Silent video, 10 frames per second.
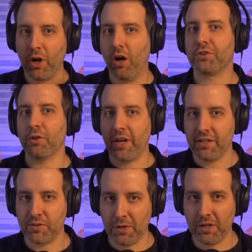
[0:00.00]
also gain
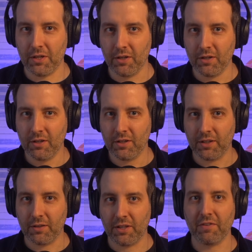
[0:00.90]
speed
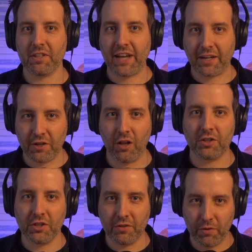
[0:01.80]
given the
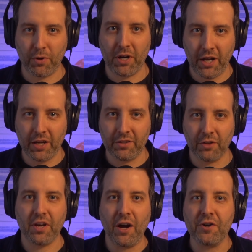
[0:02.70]
technology of the print head,
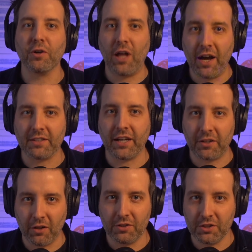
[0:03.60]
the underlying
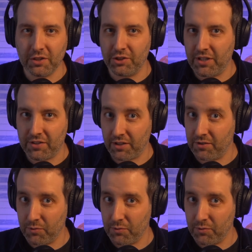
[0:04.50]
technology of the Gen 6 as